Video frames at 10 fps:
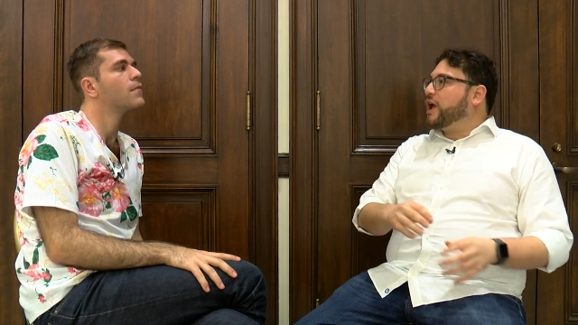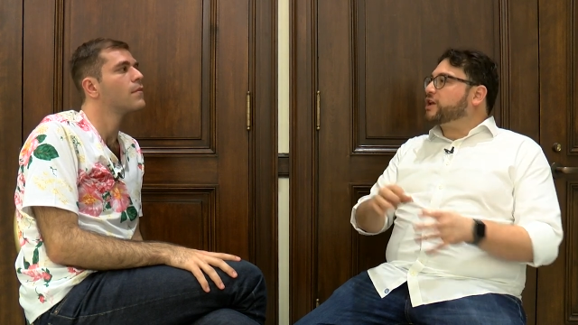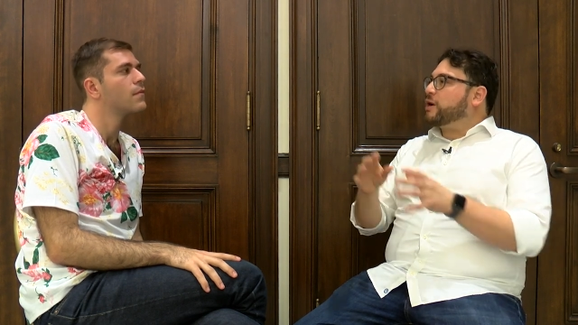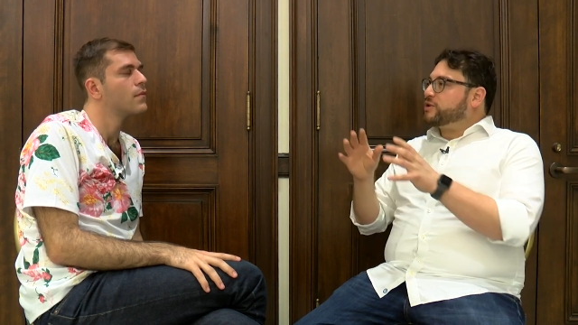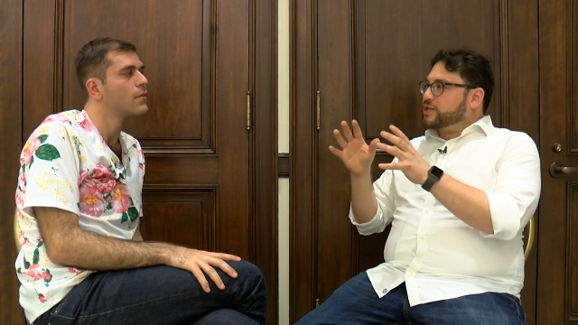
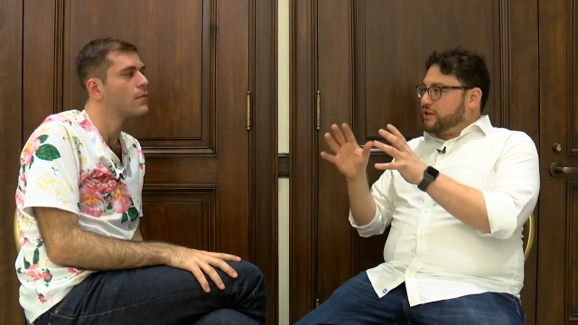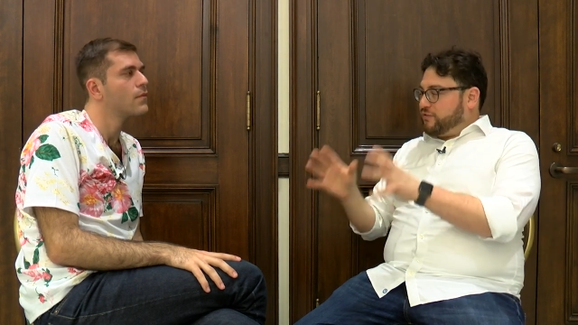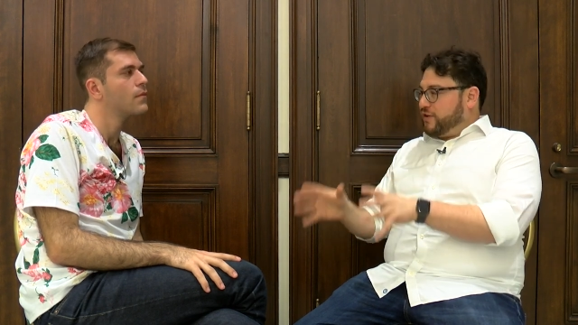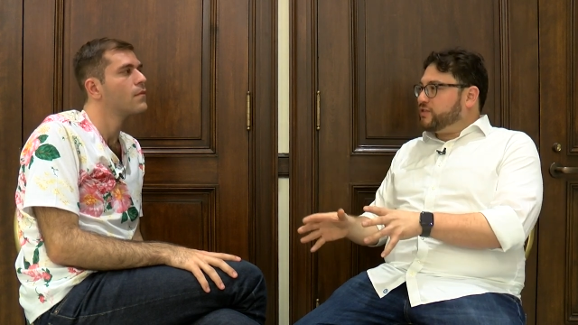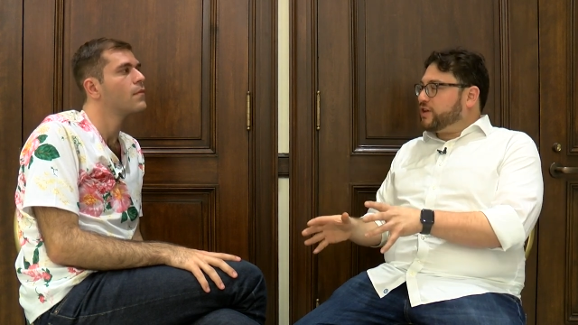Speaker 1: And companies like
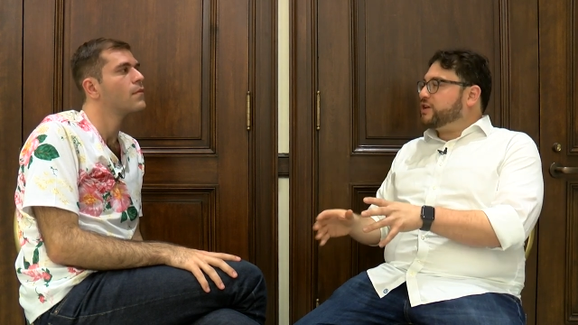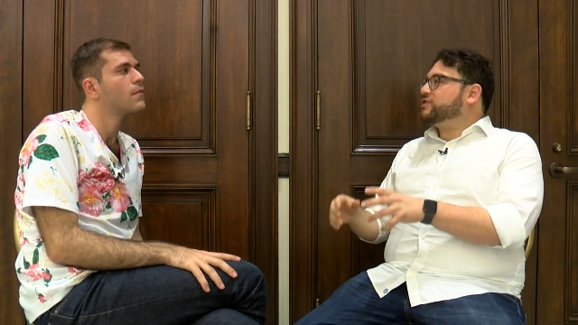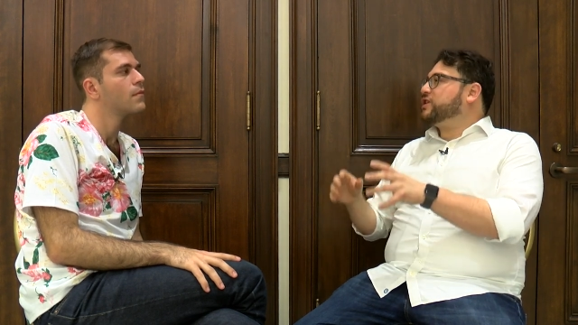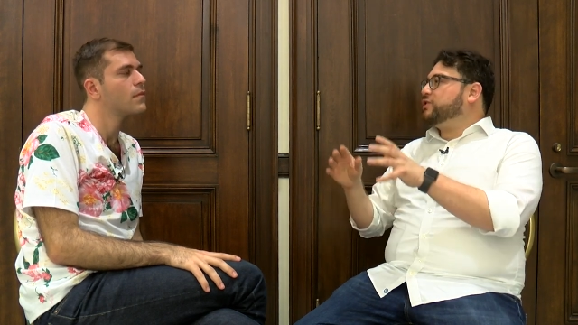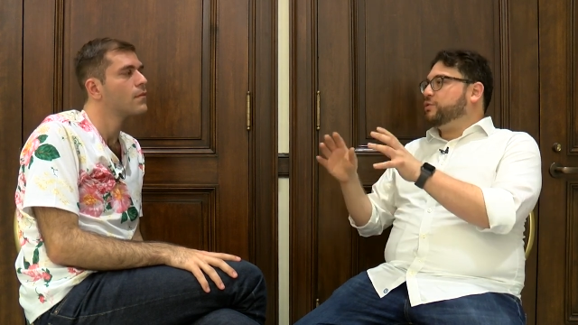
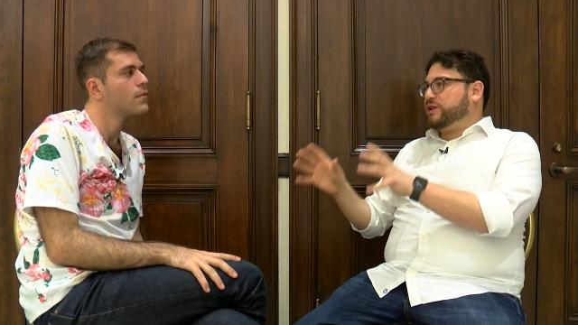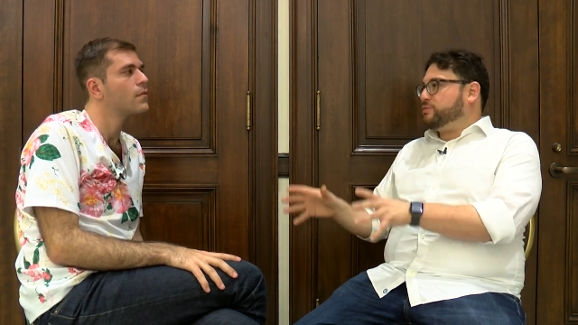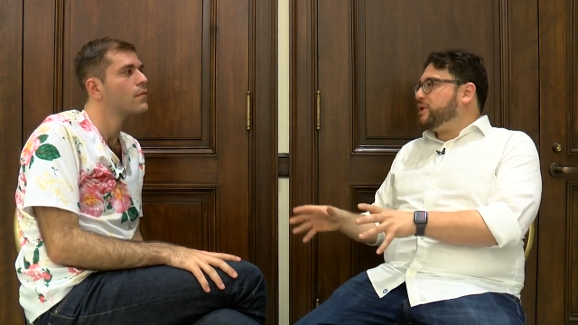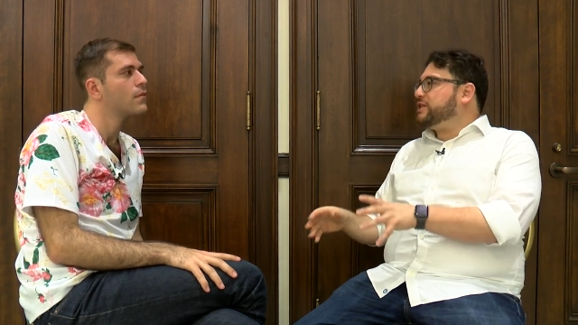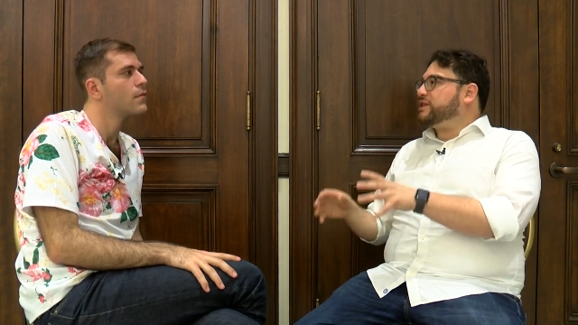Finless and New Age
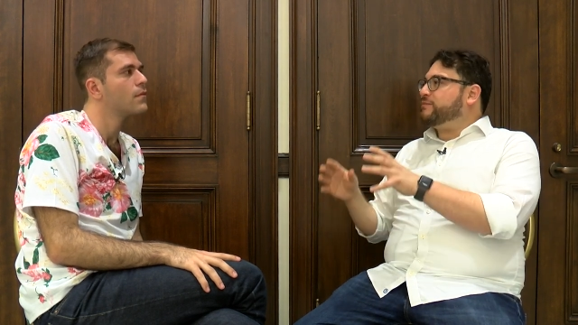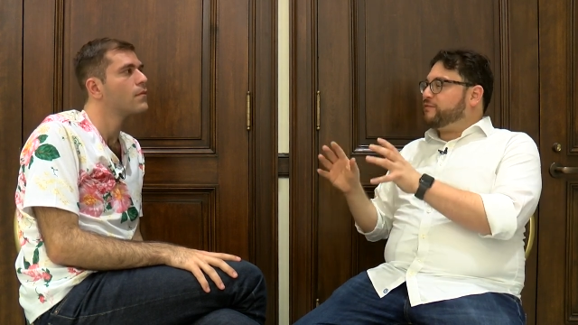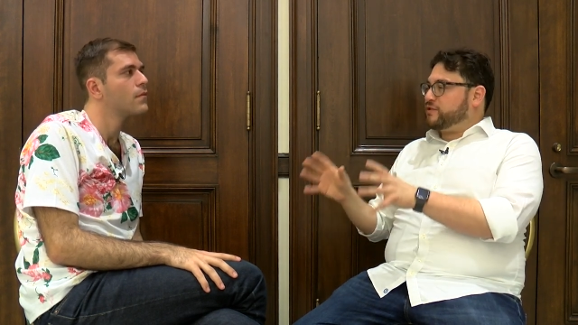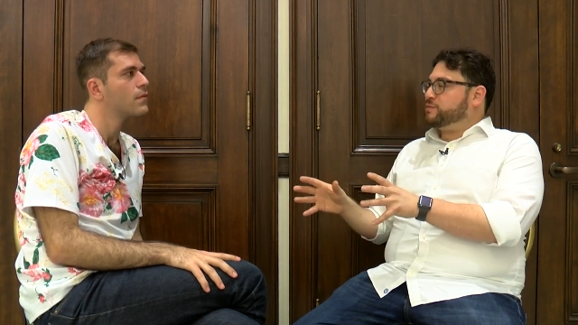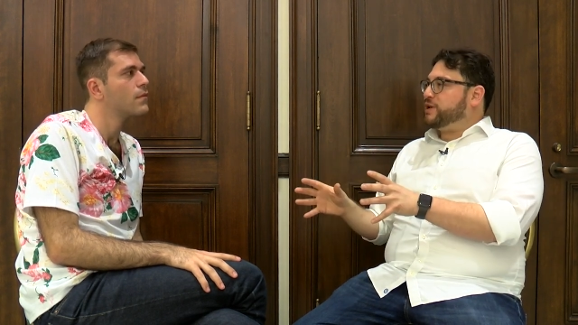Meats and
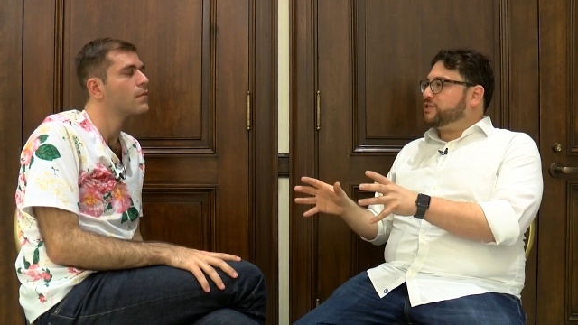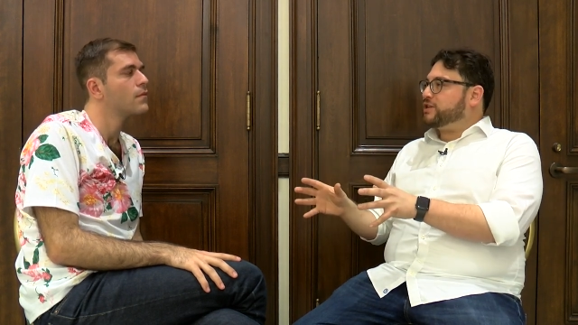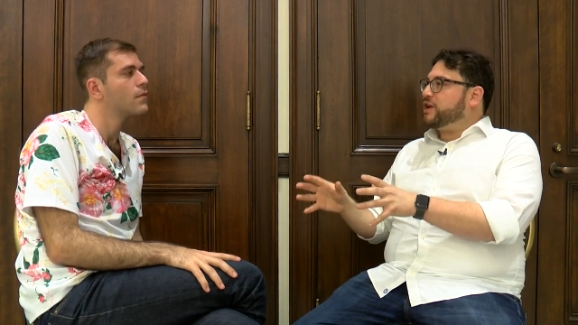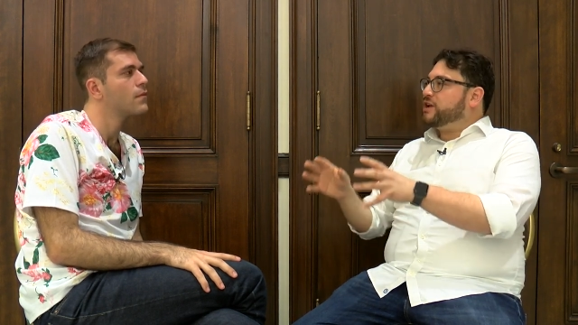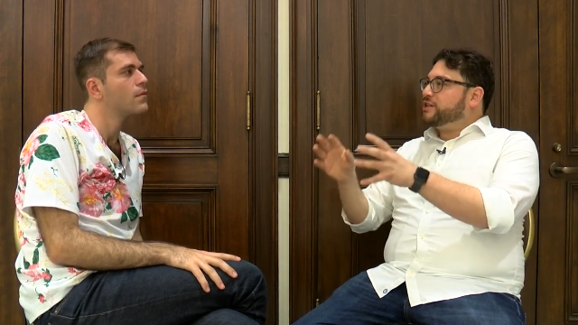Memphis Meats
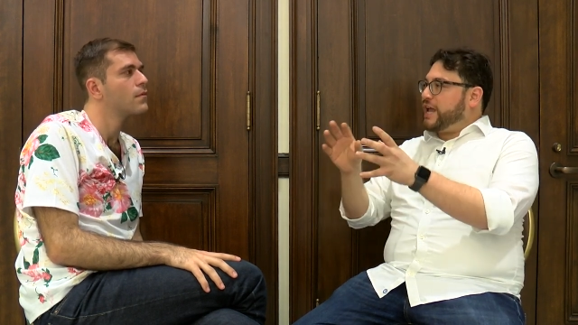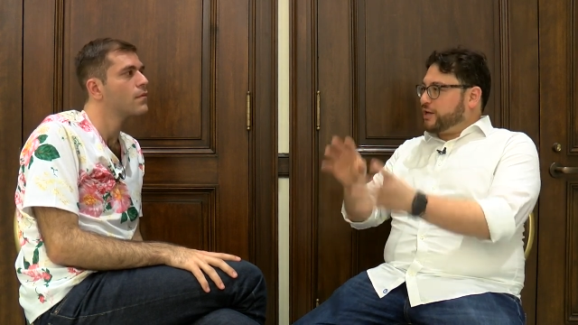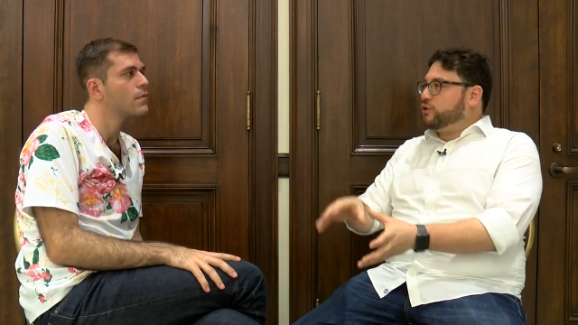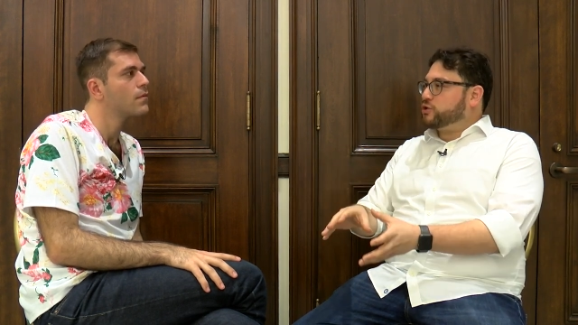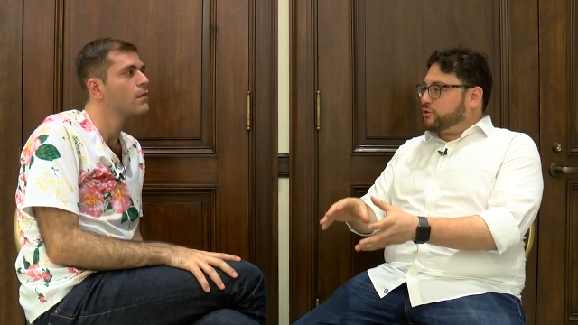take
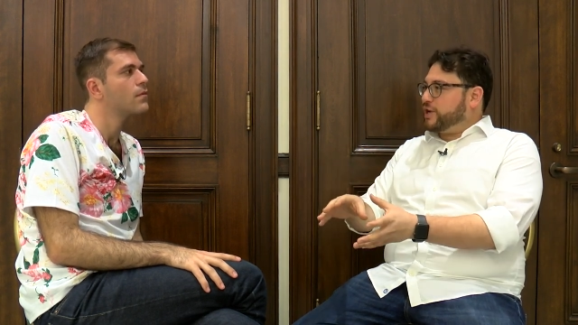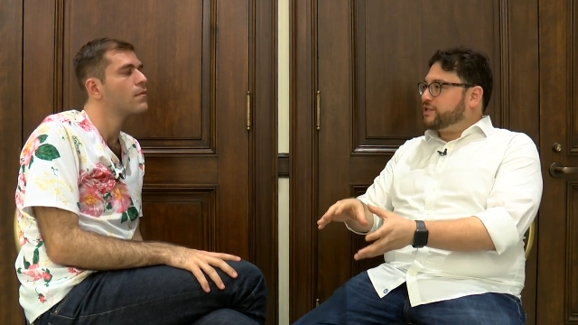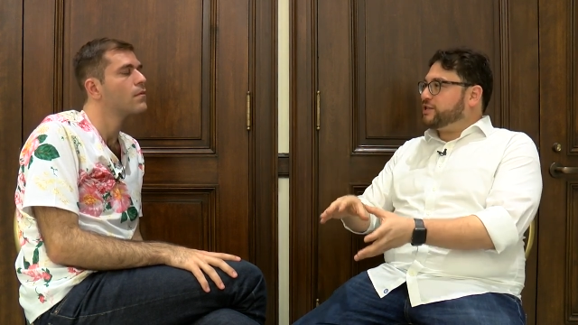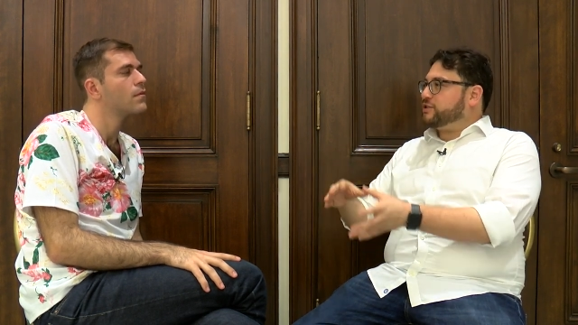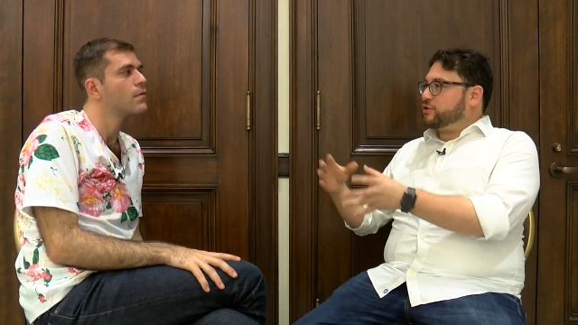
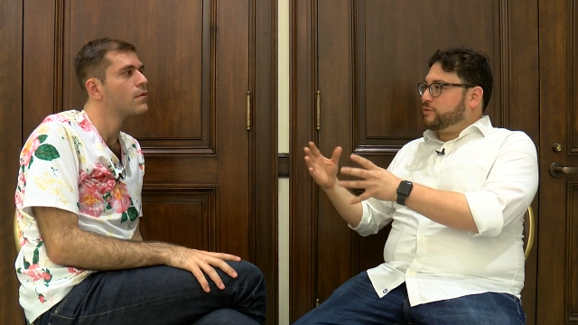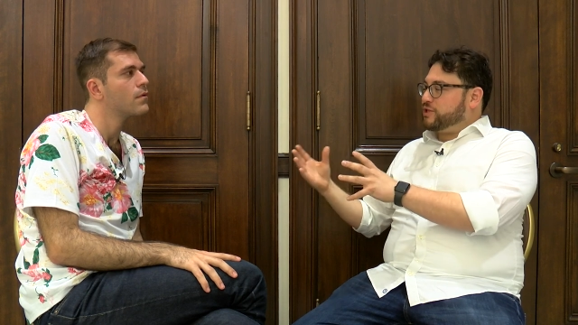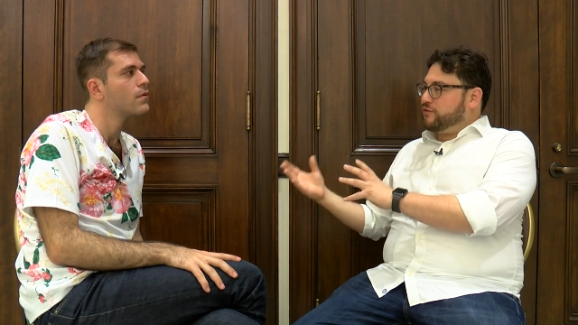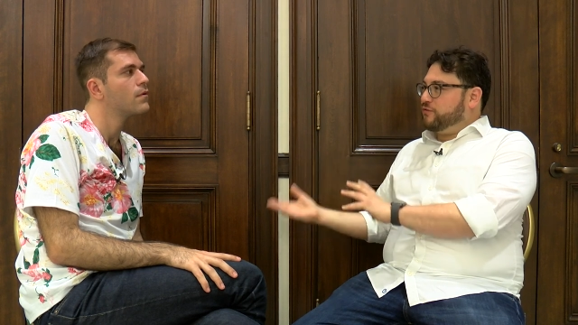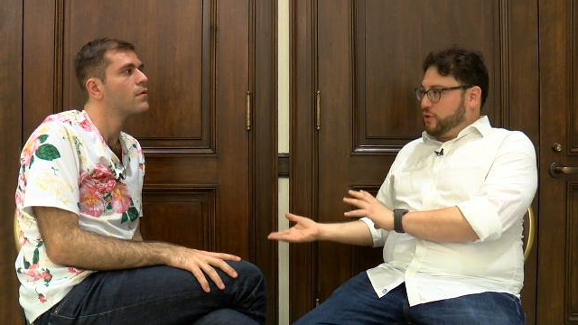nutrients and turn them
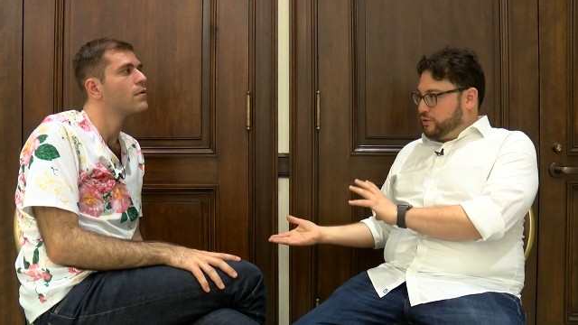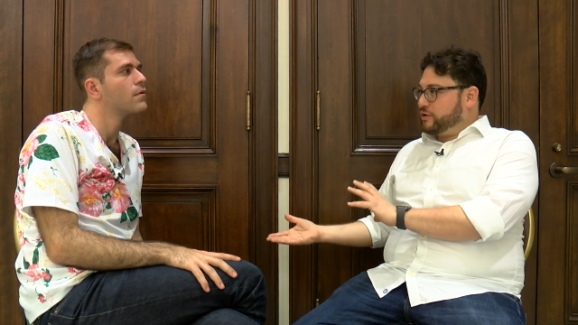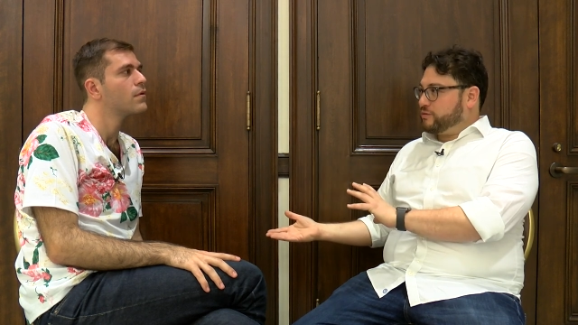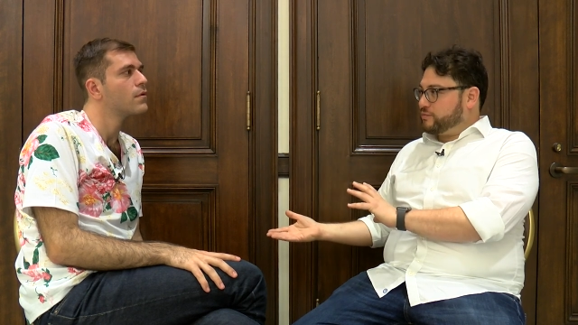into food.